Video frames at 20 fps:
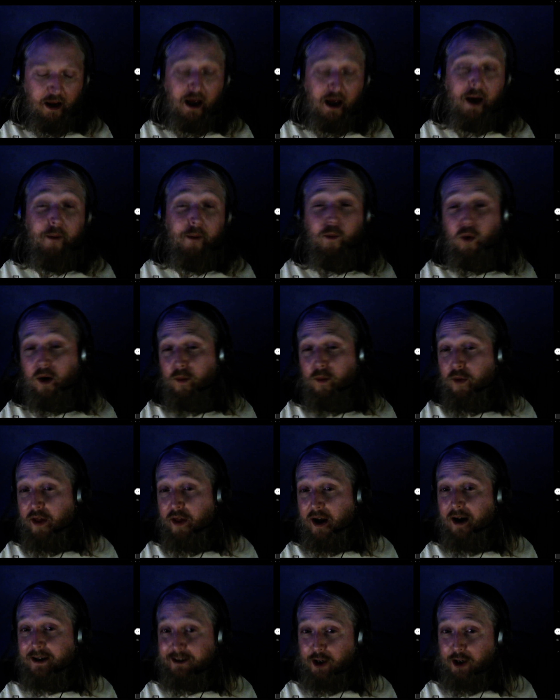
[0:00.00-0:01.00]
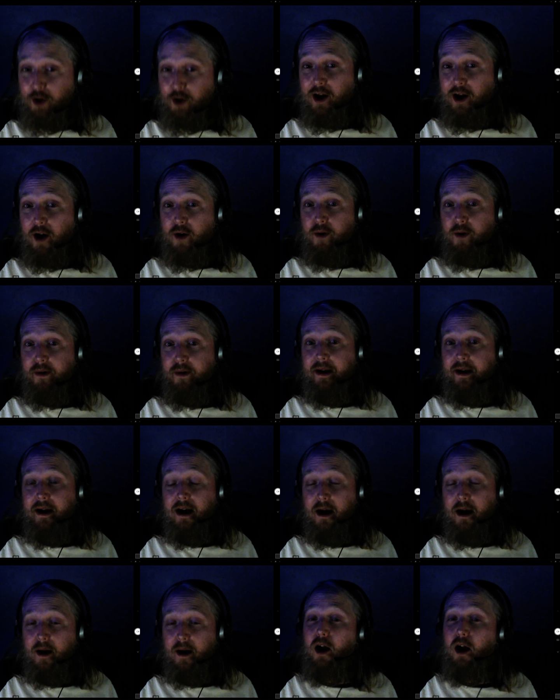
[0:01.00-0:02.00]
One thing I do know
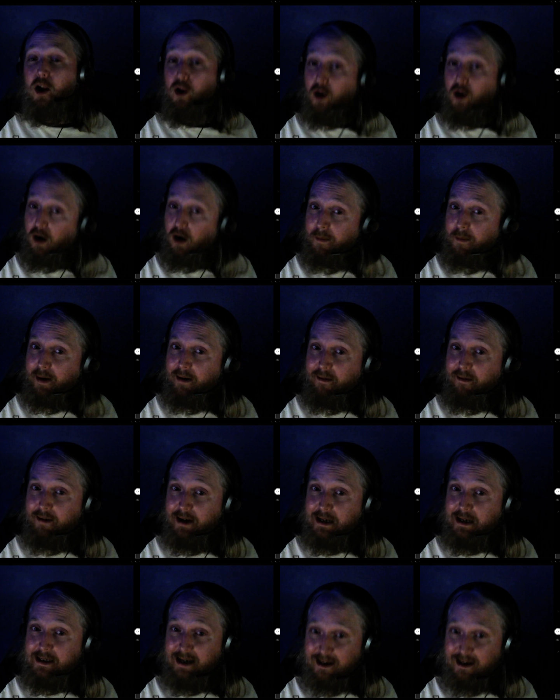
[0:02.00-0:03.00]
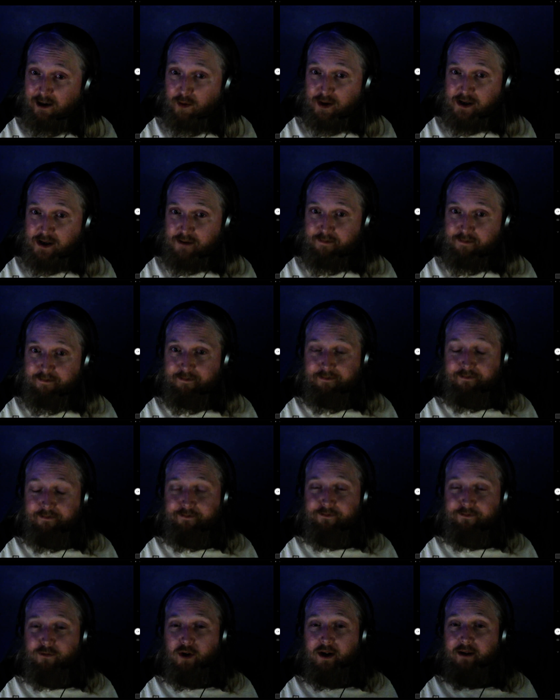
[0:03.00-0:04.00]
a lot about is Hinduism,
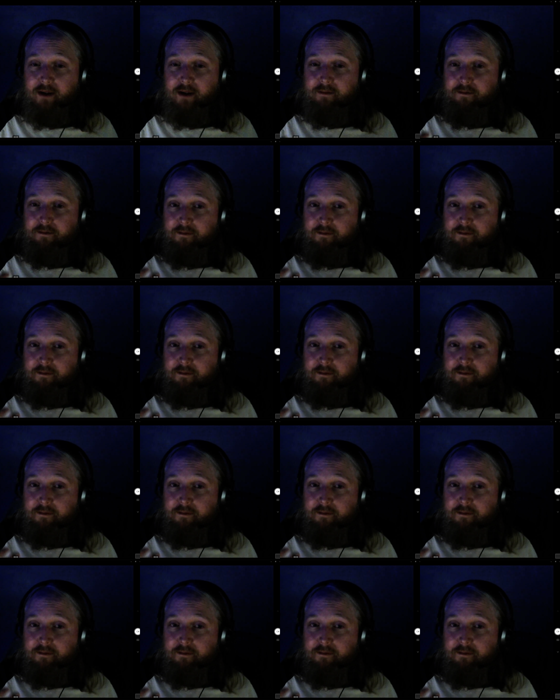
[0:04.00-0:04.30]
right?